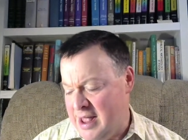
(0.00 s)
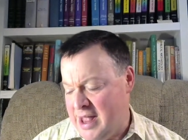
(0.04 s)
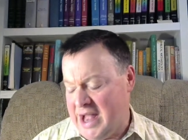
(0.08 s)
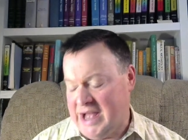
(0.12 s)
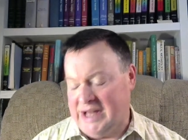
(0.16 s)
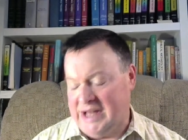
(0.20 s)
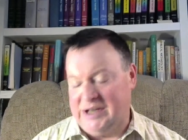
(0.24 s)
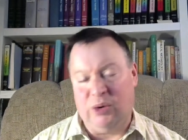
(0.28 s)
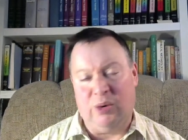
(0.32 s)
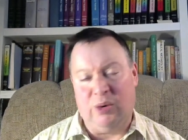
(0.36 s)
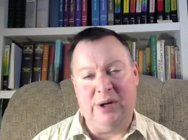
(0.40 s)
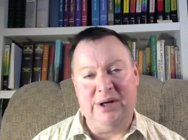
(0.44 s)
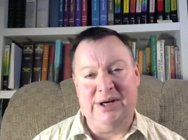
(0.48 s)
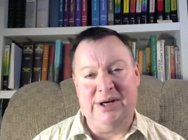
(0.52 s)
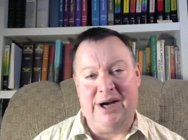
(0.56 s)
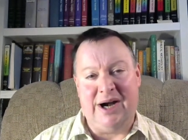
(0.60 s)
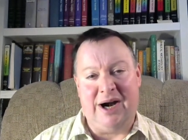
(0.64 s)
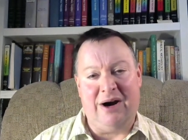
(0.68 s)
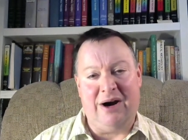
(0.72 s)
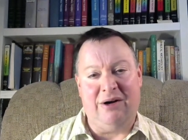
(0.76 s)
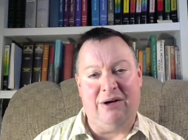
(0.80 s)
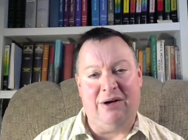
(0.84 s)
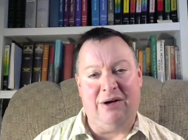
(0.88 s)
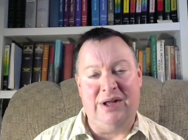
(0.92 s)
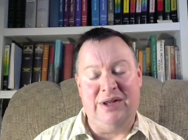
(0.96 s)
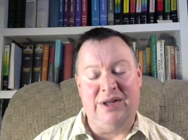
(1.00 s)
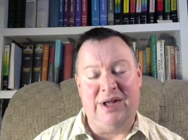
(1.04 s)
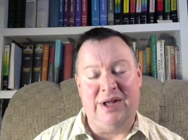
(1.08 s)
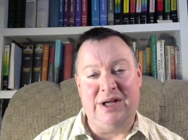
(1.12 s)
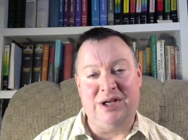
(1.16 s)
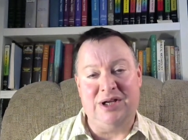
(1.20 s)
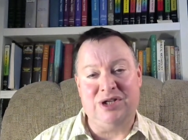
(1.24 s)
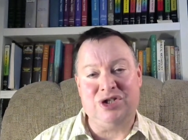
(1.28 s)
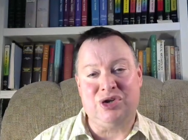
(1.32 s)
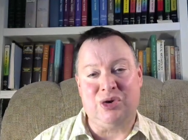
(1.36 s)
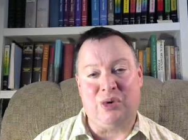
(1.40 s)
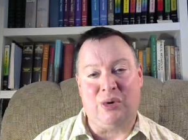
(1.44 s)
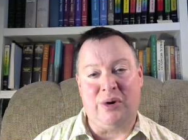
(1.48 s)
and ordinarily the
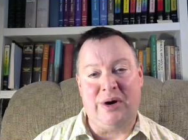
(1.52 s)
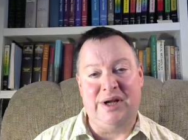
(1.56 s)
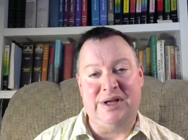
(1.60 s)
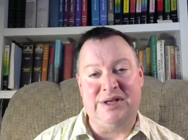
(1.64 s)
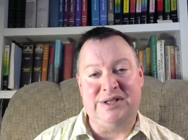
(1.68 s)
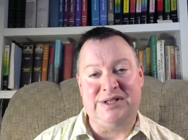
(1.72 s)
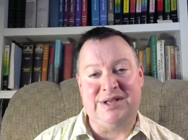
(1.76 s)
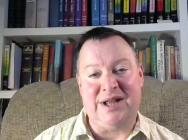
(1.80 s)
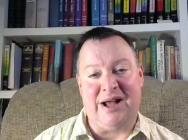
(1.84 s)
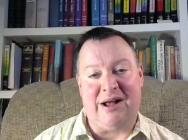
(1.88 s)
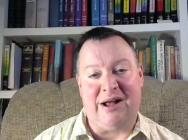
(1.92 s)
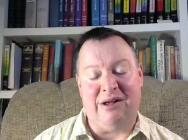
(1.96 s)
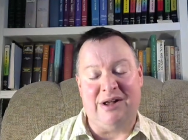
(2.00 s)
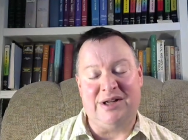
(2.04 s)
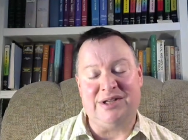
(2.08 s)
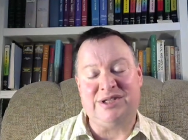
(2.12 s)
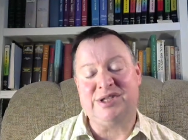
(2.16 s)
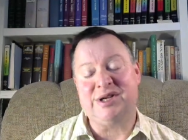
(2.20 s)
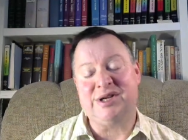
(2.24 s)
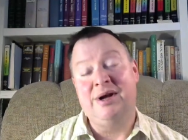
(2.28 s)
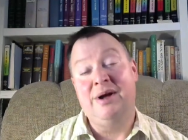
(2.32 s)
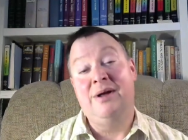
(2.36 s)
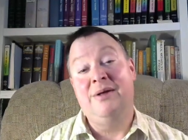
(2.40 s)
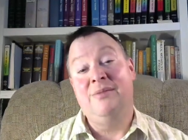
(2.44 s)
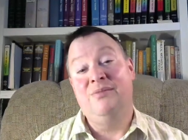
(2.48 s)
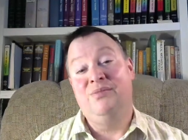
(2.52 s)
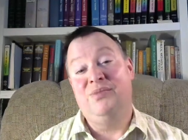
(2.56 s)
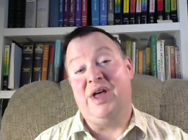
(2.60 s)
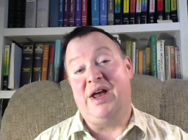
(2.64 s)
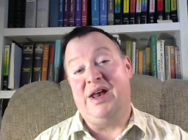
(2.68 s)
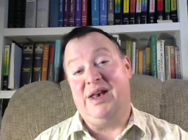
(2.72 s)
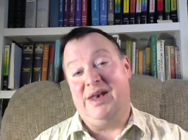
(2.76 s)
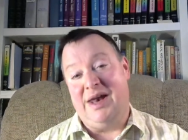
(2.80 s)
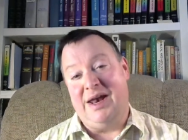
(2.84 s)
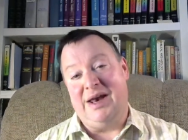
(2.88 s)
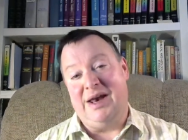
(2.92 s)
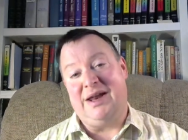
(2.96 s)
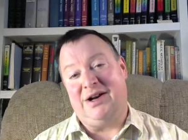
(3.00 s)
historians tell us
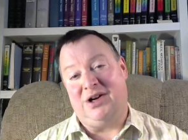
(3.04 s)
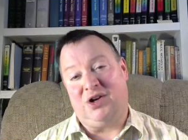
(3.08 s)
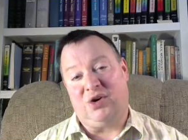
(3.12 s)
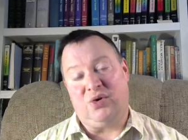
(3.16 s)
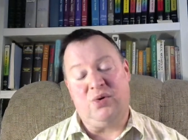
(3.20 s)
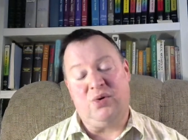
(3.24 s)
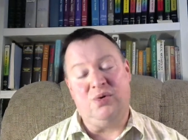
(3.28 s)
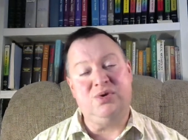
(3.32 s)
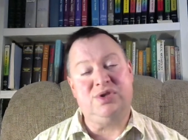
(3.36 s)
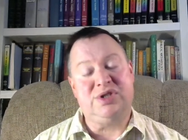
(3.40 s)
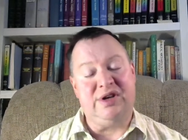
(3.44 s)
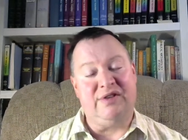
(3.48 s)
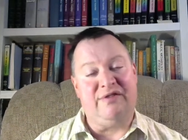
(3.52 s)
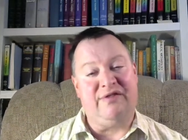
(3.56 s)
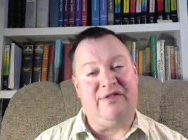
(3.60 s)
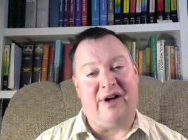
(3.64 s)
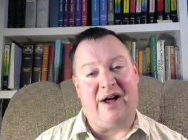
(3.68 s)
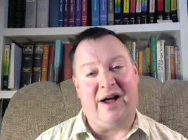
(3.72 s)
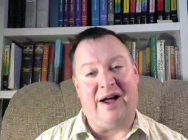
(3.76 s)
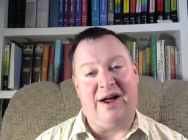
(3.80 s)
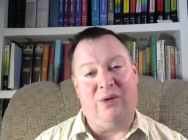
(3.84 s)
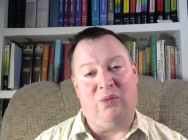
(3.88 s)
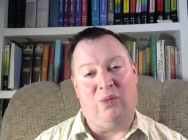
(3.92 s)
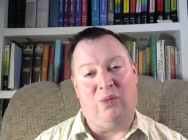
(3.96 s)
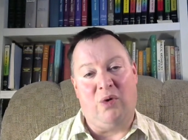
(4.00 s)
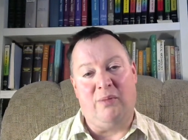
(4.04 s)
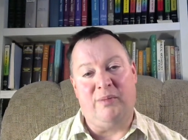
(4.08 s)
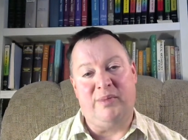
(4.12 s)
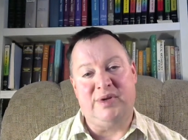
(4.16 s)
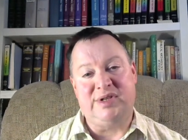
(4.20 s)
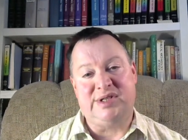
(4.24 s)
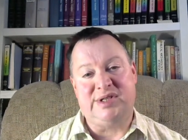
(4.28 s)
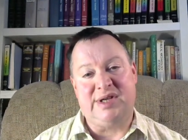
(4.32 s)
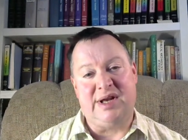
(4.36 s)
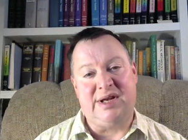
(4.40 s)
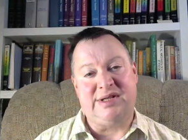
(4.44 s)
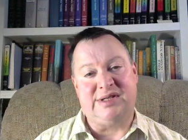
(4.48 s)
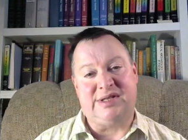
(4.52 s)
they didn't crucify Roman
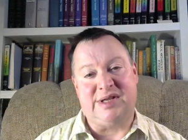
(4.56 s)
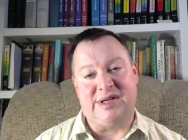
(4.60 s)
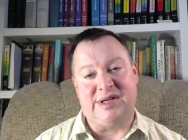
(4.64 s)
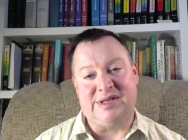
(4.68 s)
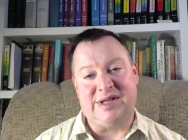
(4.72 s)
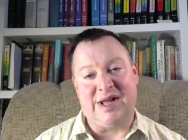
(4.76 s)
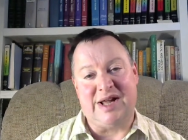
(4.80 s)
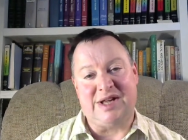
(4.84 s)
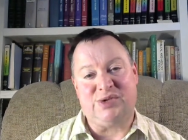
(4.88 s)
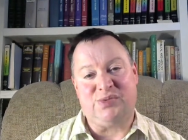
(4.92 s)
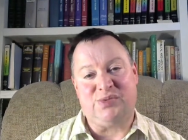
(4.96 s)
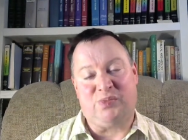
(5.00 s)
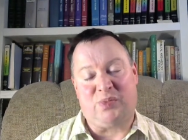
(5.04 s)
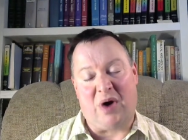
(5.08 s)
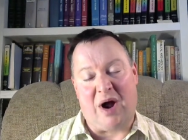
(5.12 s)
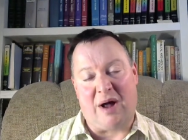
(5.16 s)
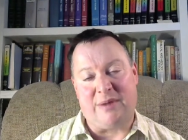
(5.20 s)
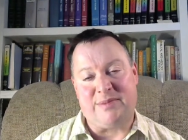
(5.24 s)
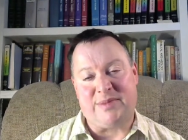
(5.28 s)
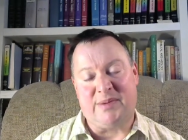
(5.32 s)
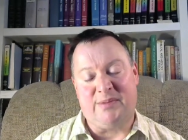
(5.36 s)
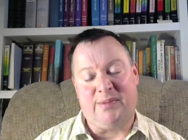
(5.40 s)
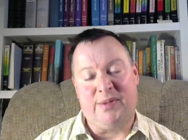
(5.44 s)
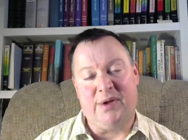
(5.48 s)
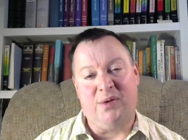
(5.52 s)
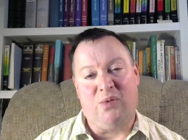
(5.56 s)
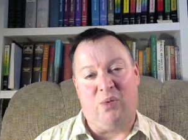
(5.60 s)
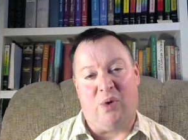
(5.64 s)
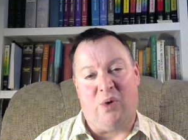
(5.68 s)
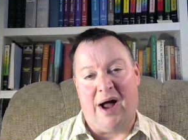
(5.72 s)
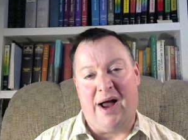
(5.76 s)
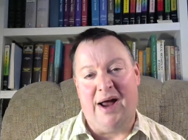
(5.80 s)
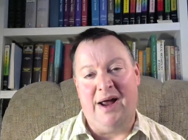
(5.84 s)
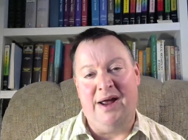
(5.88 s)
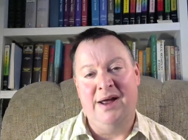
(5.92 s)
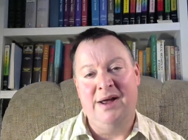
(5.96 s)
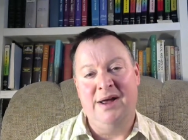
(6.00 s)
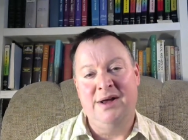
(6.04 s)
citizens. That's probably
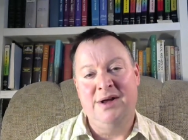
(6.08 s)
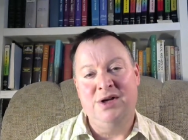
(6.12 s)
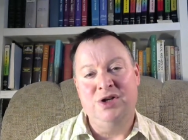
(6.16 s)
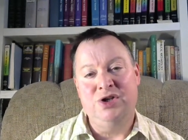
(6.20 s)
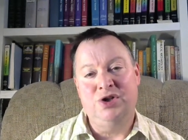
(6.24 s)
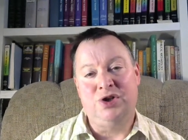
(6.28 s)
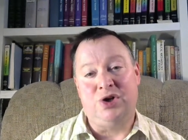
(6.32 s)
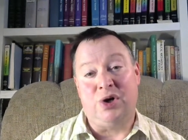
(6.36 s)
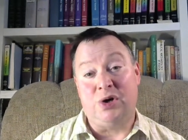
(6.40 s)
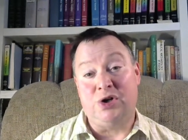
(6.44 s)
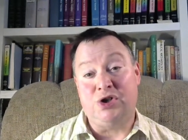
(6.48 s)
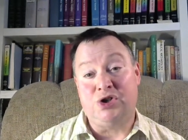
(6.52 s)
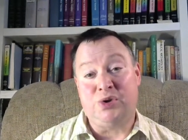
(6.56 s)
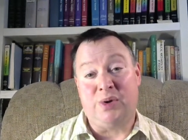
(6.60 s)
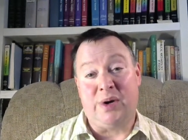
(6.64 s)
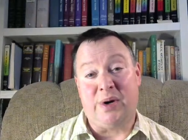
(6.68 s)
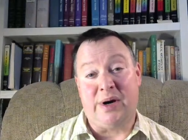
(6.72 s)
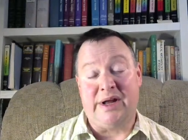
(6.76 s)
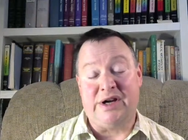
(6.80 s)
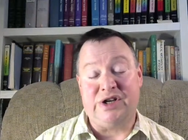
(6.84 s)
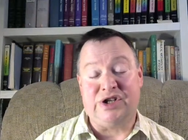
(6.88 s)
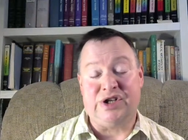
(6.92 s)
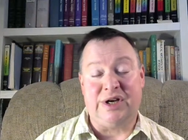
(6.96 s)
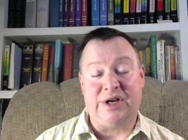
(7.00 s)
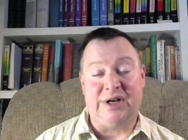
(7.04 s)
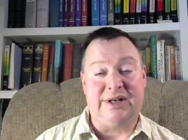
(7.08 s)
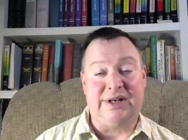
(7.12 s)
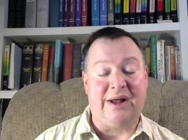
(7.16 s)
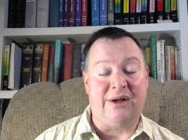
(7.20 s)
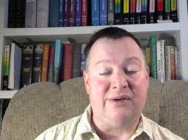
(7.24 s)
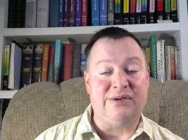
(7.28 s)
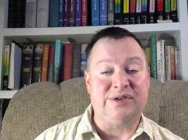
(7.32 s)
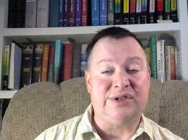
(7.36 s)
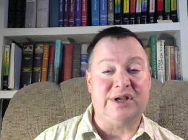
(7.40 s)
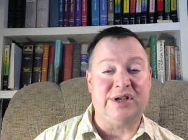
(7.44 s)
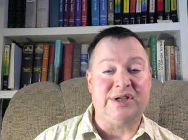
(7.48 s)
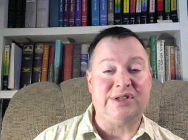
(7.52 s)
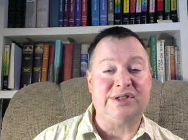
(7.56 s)
why church tradition
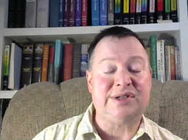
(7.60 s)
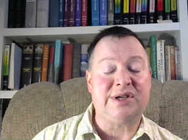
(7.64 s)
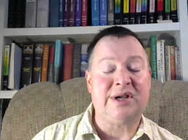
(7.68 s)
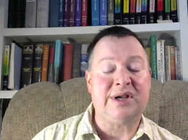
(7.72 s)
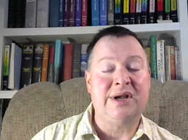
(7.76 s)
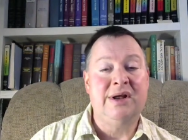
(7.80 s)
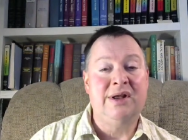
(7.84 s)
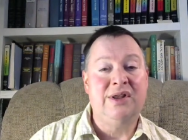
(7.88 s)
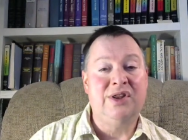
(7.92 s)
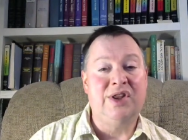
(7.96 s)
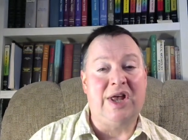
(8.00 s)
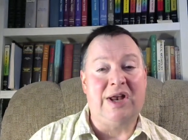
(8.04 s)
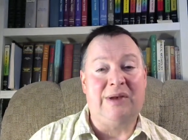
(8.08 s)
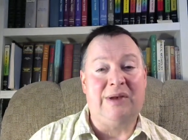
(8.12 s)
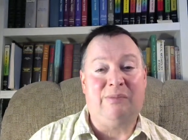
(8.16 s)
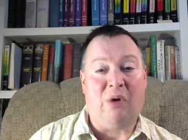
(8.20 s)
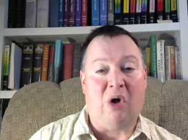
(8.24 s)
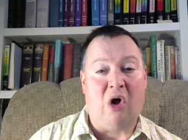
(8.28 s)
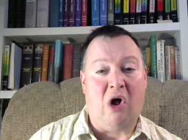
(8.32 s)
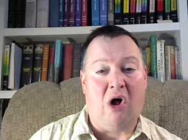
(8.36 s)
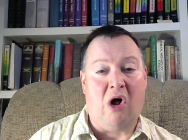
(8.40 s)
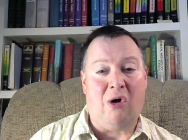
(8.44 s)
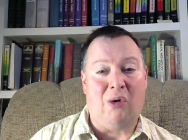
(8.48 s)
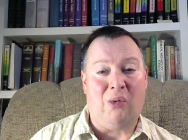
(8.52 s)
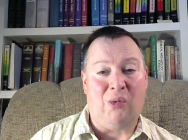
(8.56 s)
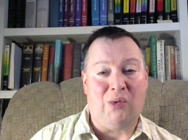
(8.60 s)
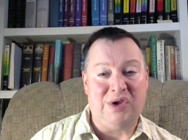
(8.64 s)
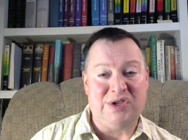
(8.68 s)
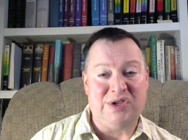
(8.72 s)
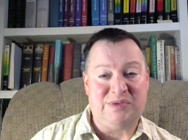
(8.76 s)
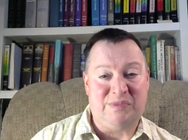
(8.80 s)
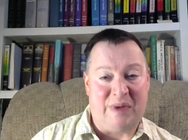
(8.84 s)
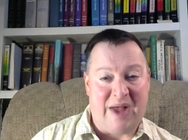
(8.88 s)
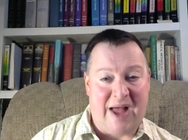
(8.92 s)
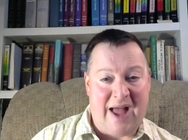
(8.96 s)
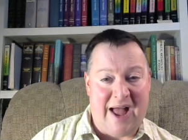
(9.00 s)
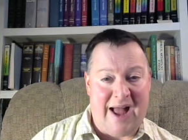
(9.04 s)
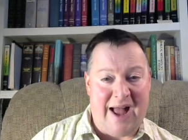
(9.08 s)
tells us that Paul was
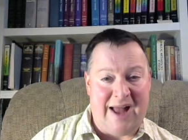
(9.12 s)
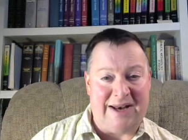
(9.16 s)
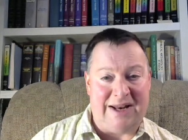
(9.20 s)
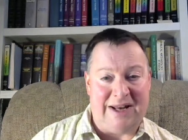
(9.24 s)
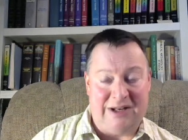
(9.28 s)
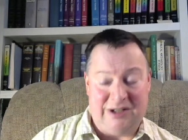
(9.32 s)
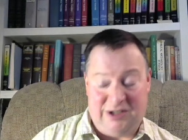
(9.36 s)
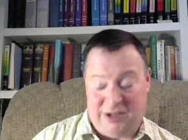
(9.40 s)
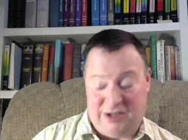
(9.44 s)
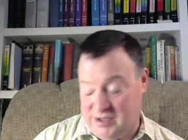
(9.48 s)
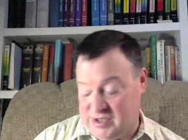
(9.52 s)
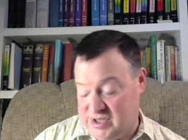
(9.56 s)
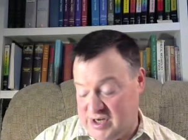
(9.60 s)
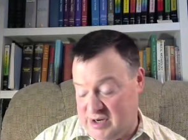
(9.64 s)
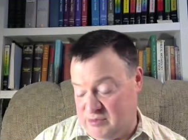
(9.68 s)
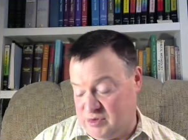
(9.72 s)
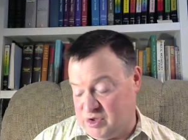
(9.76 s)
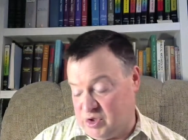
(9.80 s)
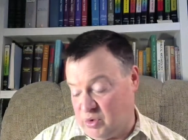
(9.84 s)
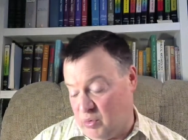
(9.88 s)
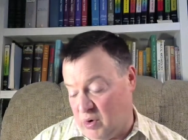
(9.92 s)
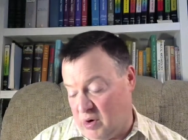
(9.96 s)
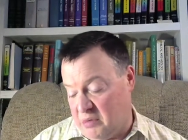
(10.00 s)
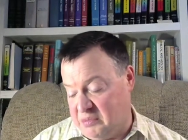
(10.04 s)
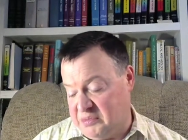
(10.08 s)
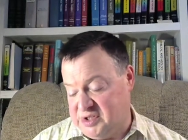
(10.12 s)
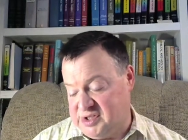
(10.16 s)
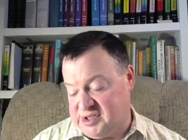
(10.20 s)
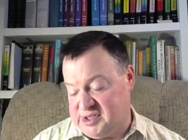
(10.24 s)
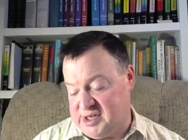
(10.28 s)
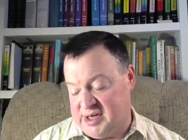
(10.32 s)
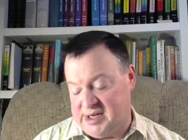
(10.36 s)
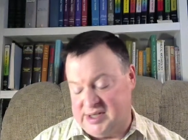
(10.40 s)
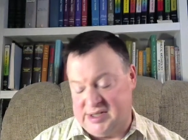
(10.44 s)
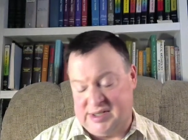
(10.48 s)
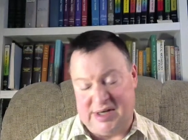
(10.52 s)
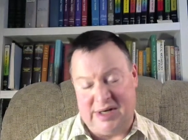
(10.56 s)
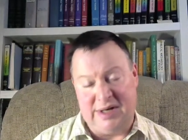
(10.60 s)
beheaded, because he was a Roman
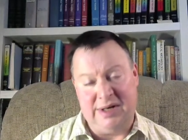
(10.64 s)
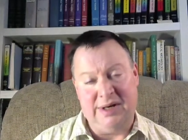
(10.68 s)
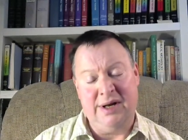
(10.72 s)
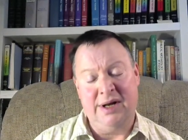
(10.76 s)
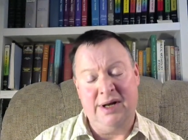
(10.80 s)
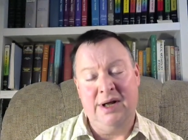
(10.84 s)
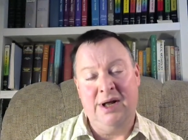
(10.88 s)
citizen,